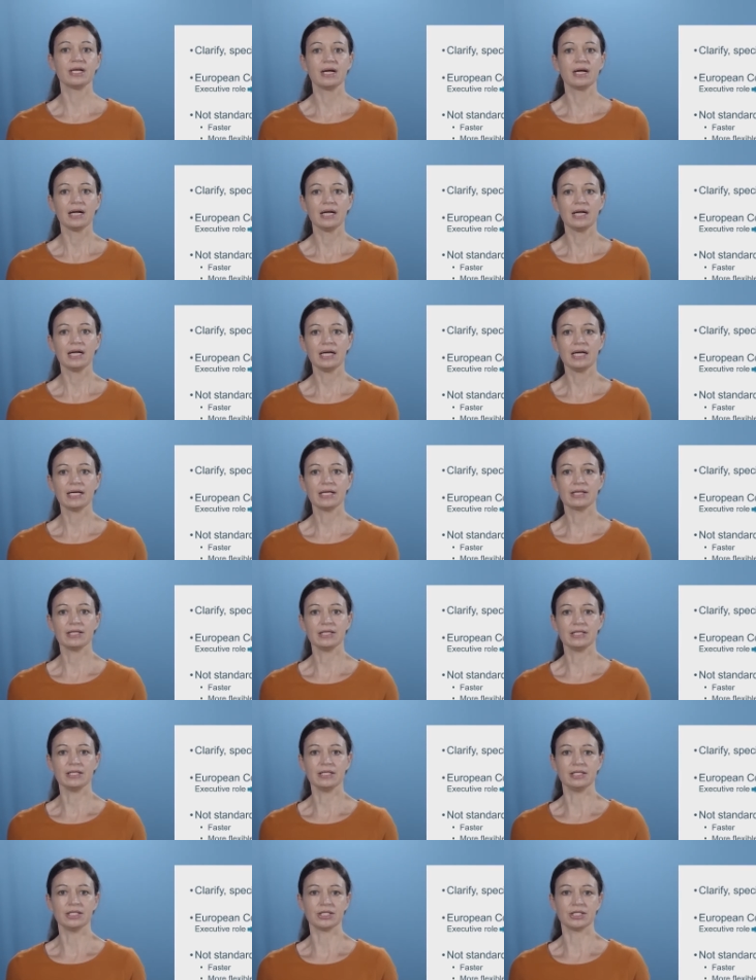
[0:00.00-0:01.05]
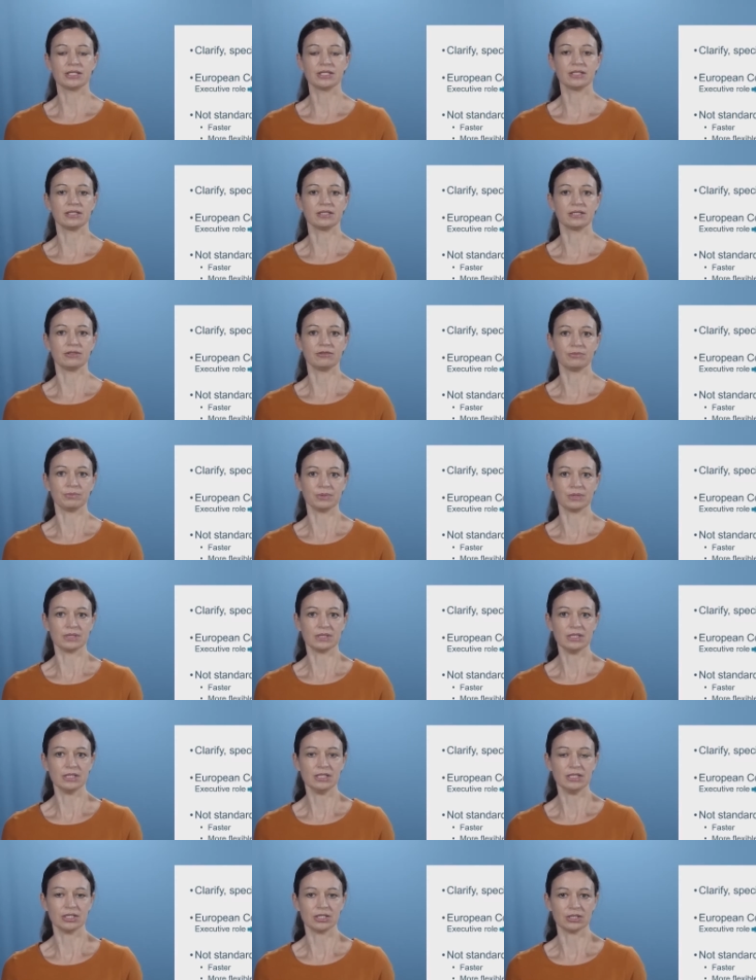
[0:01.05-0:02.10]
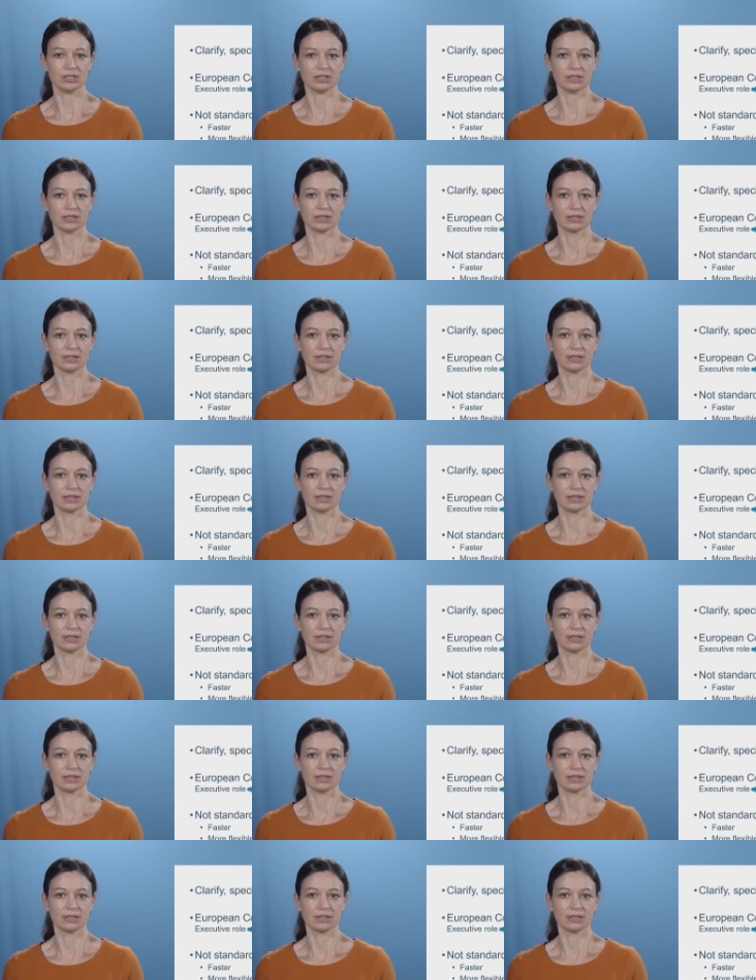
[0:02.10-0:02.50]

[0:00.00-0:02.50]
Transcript: lengthy legislative procedures.